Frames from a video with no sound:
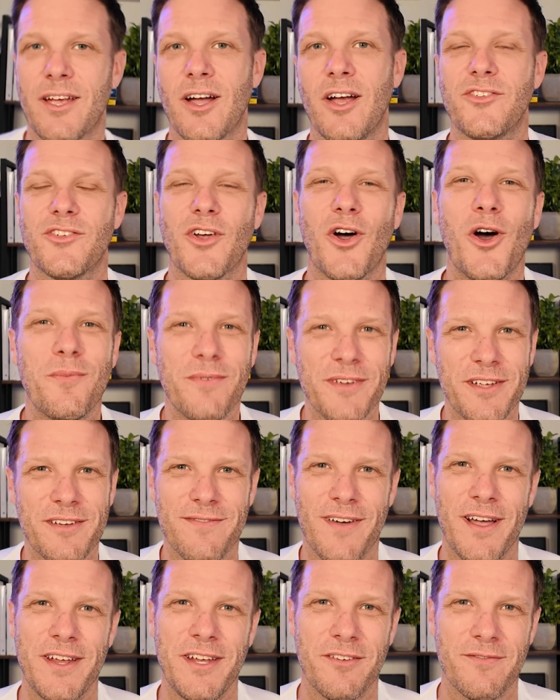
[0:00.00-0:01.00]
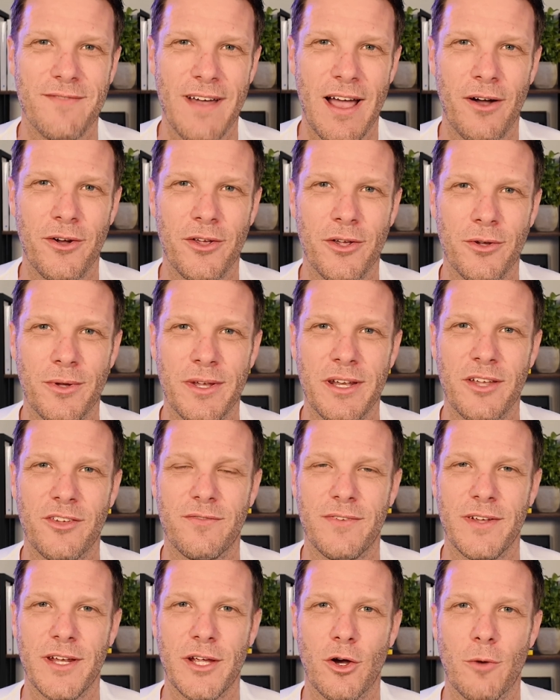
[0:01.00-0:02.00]
guys, so hopefully you're finding value in
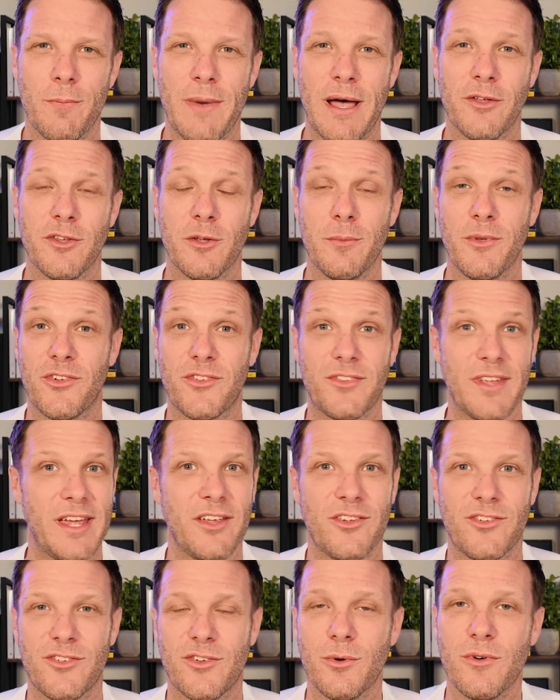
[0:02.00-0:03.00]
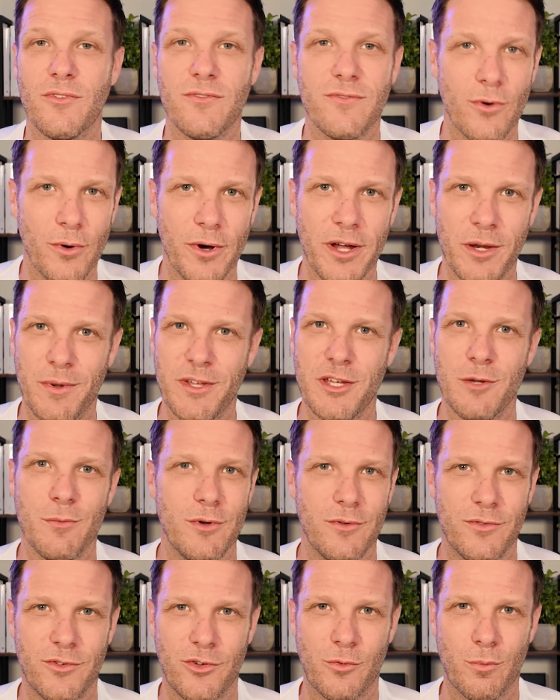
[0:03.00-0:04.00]
this video about the mistakes to avoid when you
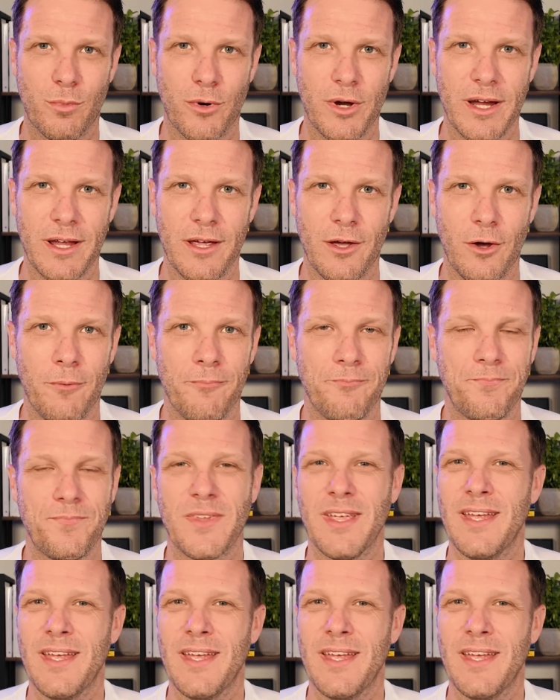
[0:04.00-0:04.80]
move to Spring Hill.